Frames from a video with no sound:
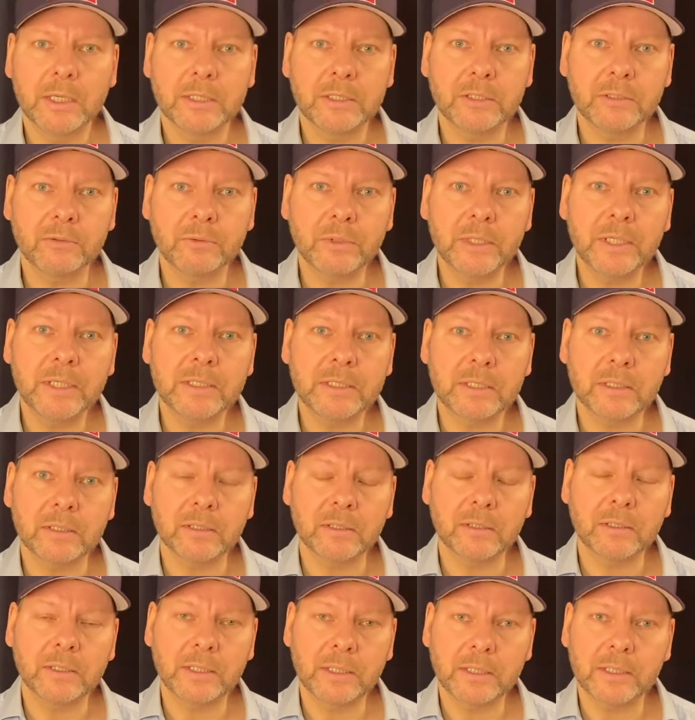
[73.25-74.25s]
The
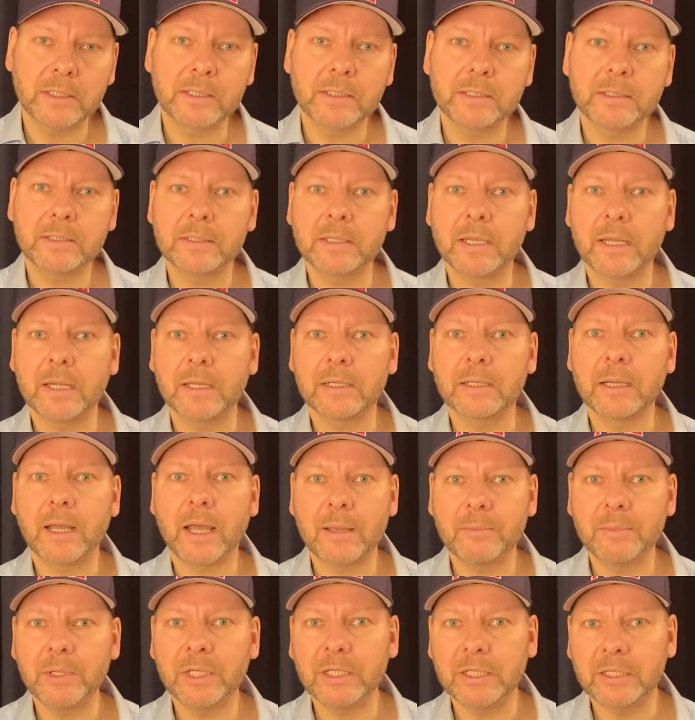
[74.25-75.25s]
reason is that
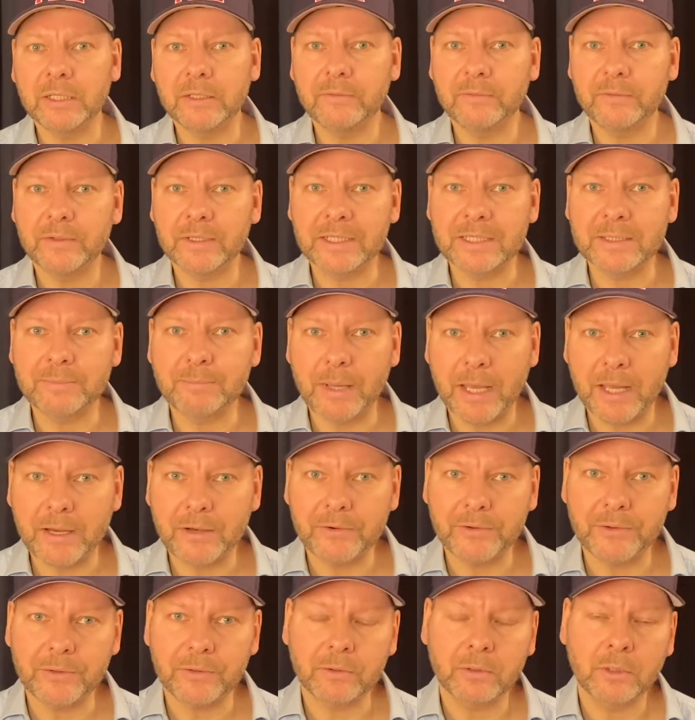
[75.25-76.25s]
I believe it's
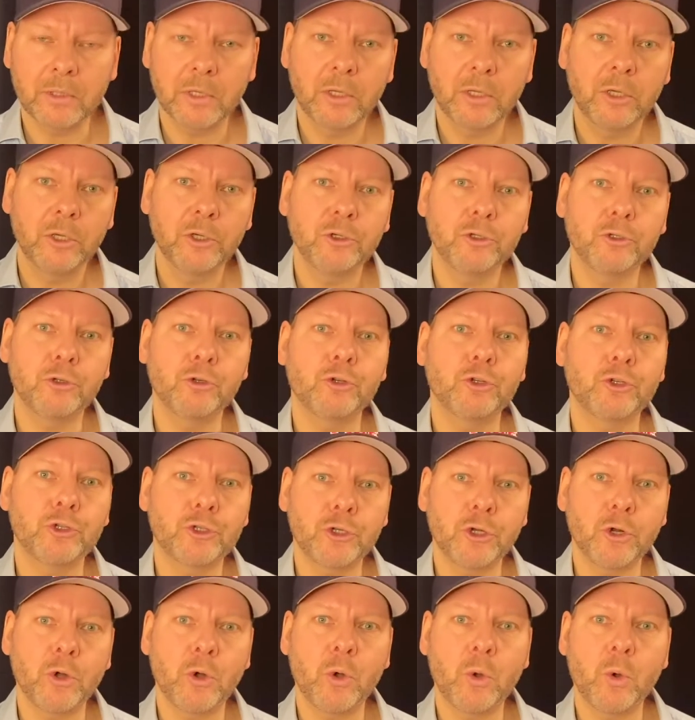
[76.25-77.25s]
better to
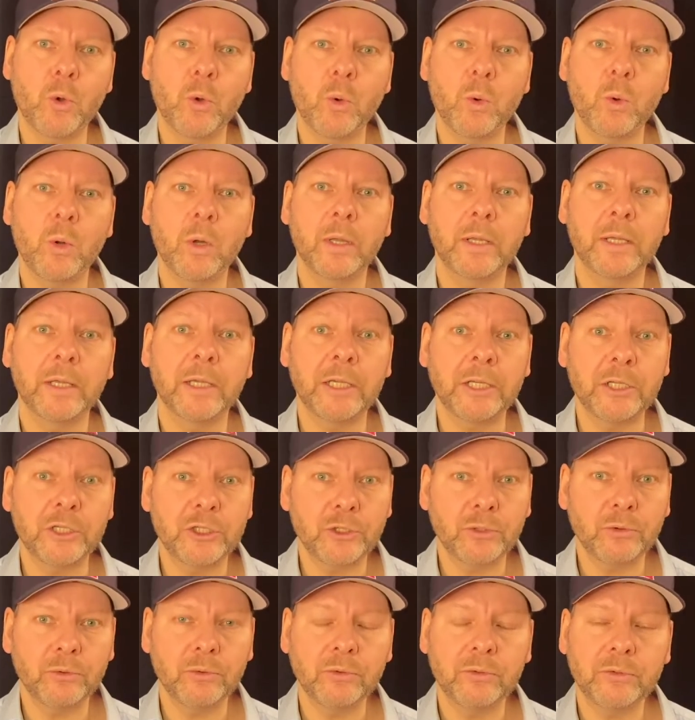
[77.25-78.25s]
show
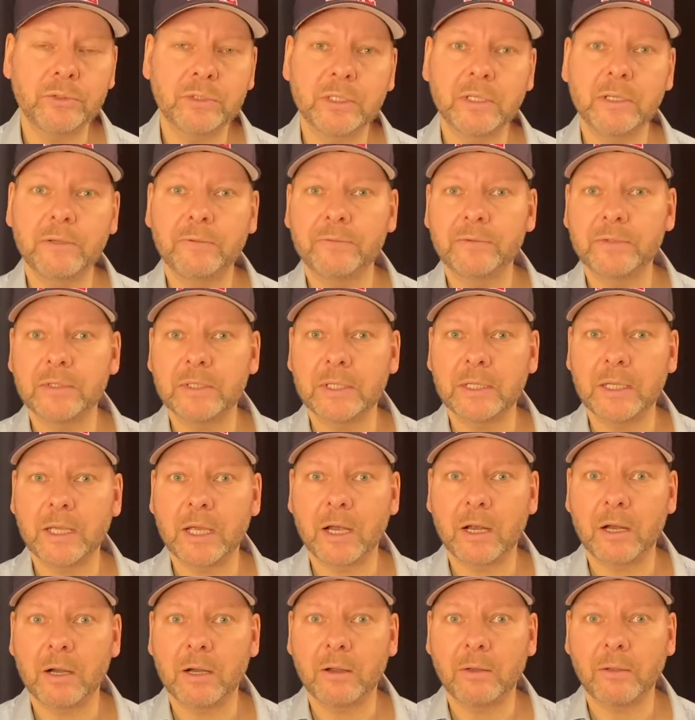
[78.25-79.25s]
issues if they
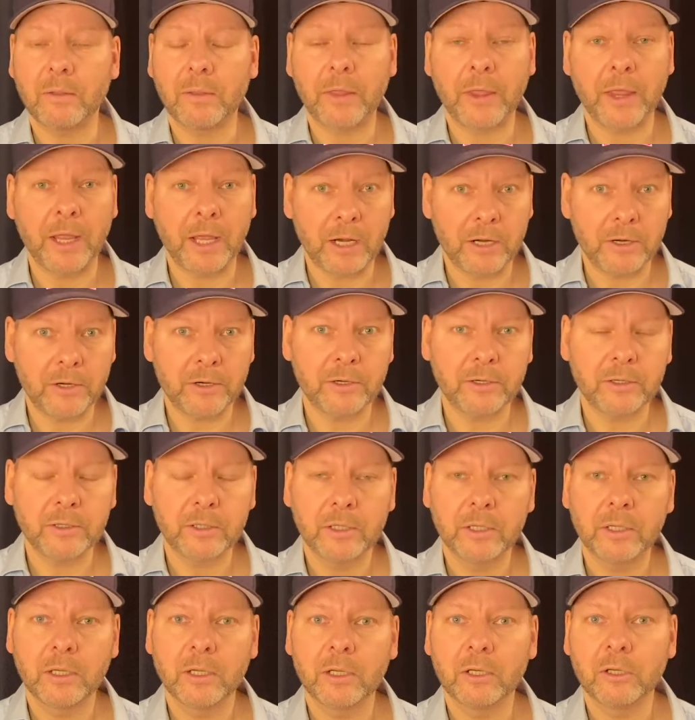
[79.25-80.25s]
are there
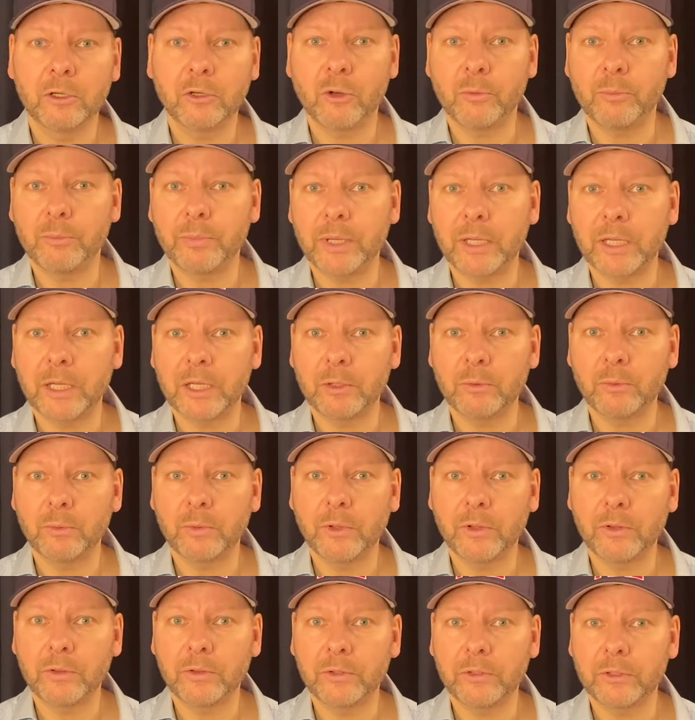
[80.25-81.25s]
compared
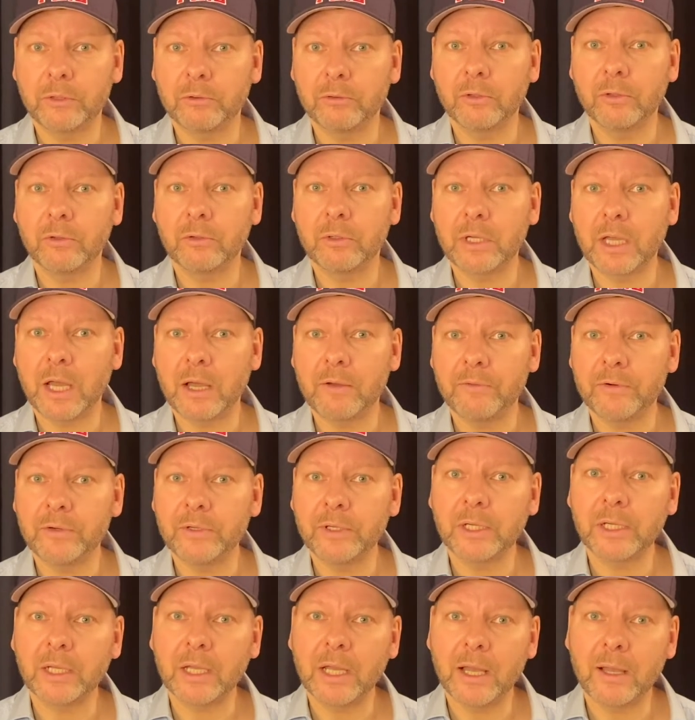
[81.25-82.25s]
with, you know,
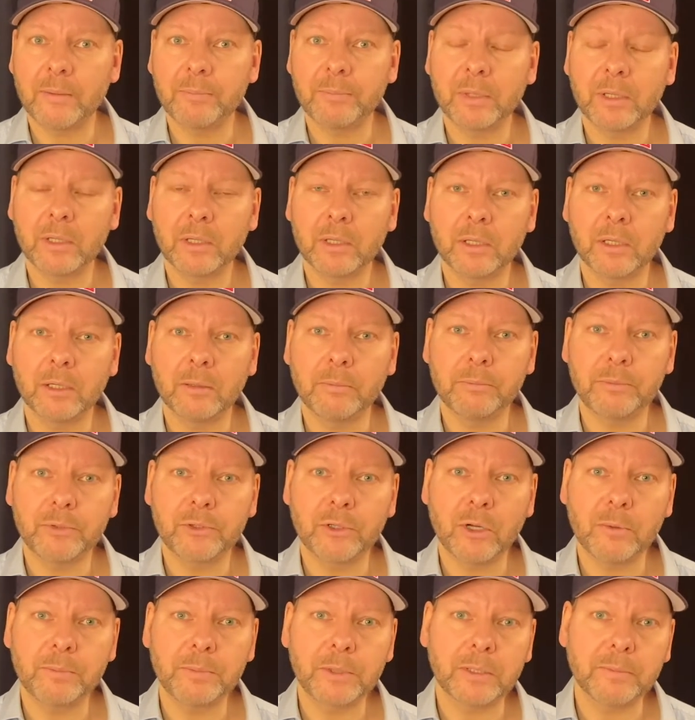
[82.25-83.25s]
covering up
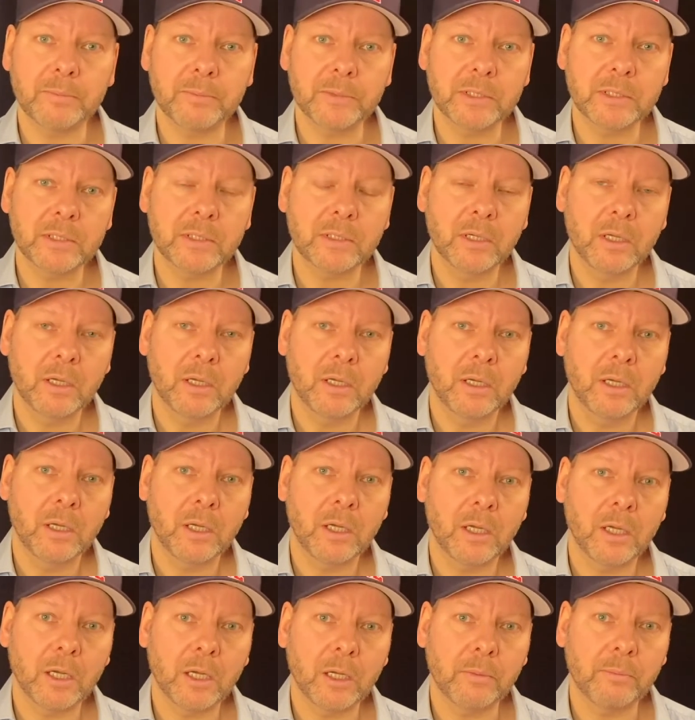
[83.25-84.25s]
problems
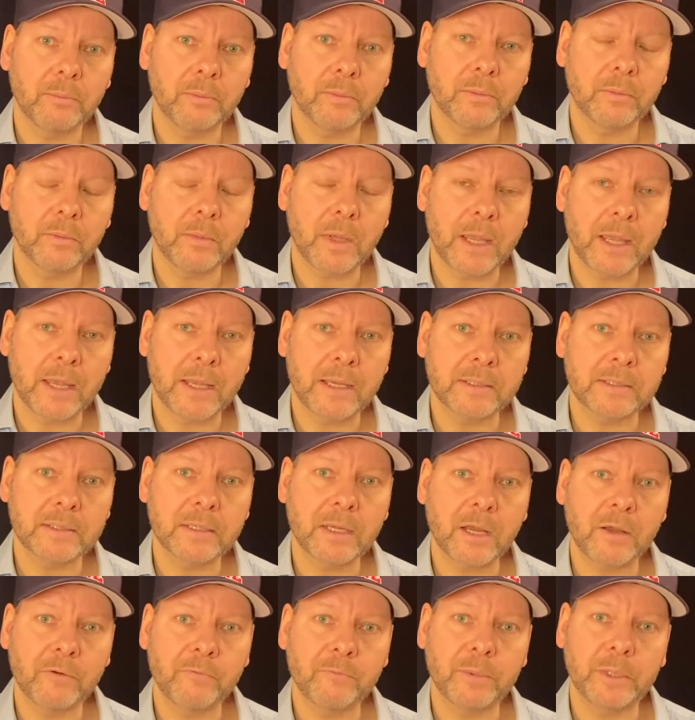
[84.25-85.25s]
as
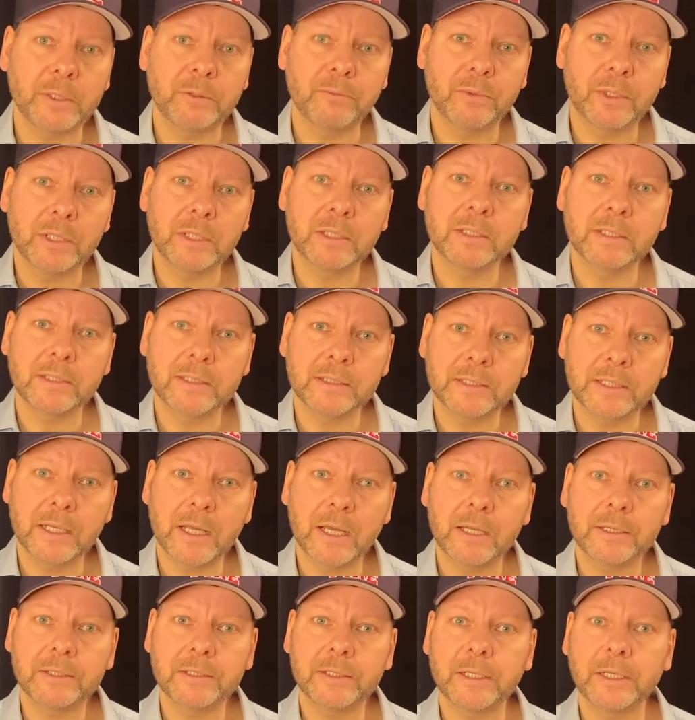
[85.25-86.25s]
I've been written in the
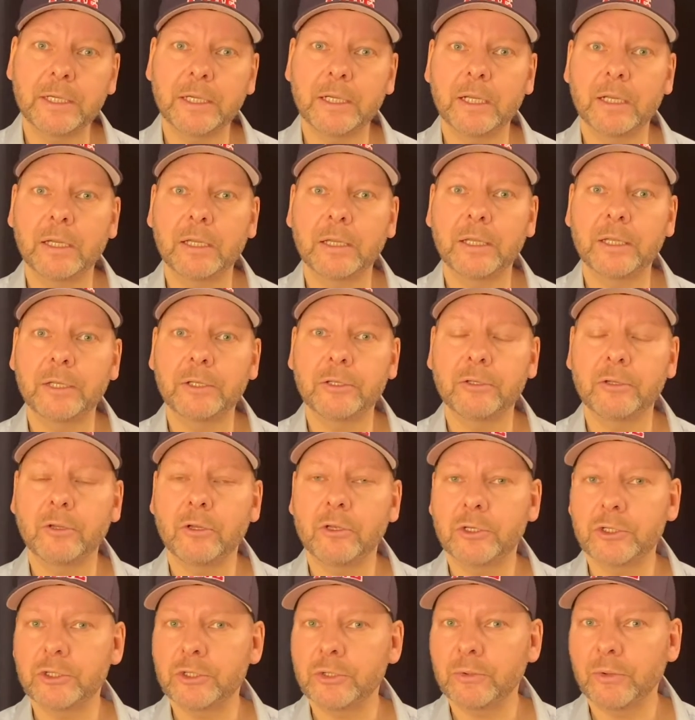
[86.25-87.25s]
article and
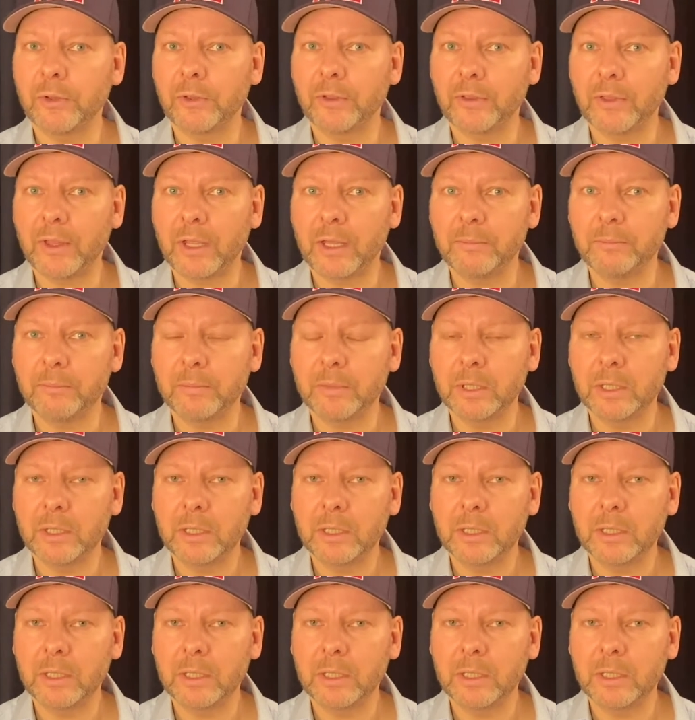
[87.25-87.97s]
not showing them.